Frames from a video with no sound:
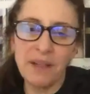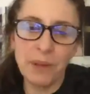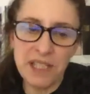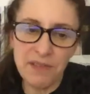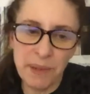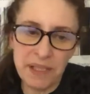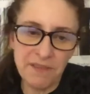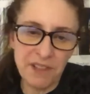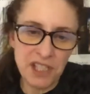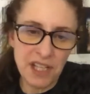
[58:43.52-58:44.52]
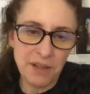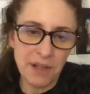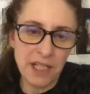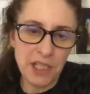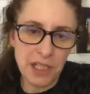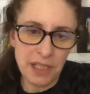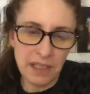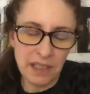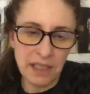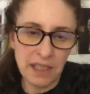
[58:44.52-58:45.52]
was from a different
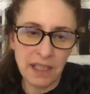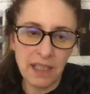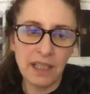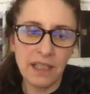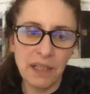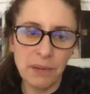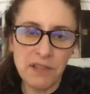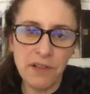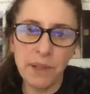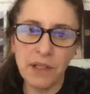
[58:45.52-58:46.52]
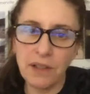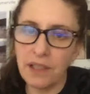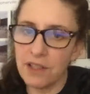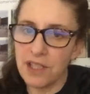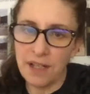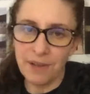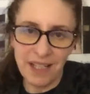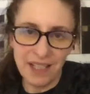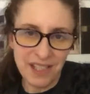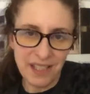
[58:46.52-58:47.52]
generation. He was from an earlier
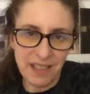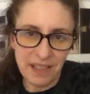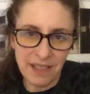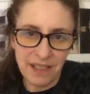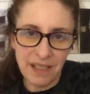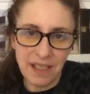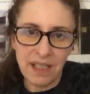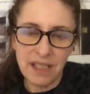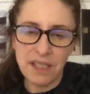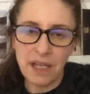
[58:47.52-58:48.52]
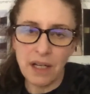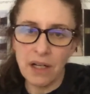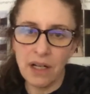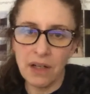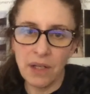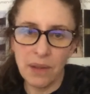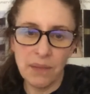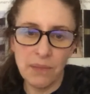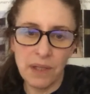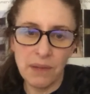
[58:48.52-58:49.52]
generation. So
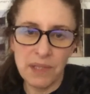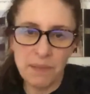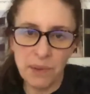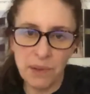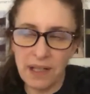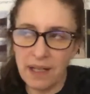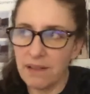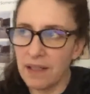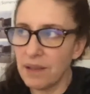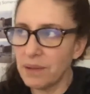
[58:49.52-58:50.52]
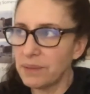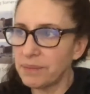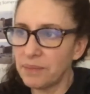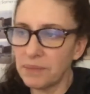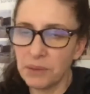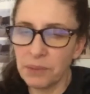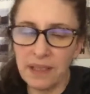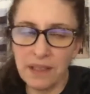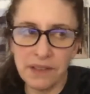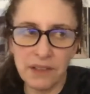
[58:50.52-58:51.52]
he, he was born, I don't know, 20
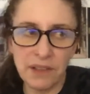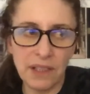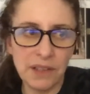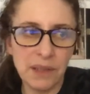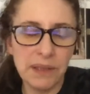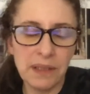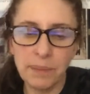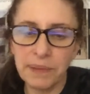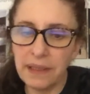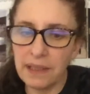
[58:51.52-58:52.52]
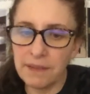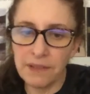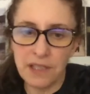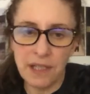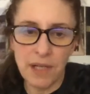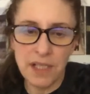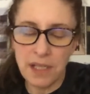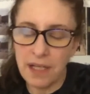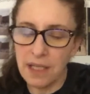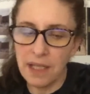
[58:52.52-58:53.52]
years earlier. So he was a completely different
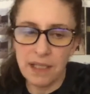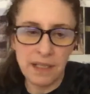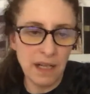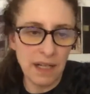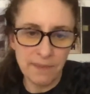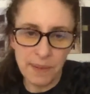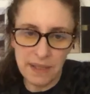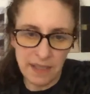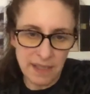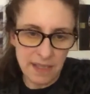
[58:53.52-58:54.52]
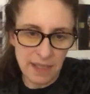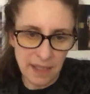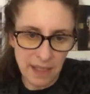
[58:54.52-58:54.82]
generation and he did not have PTSD.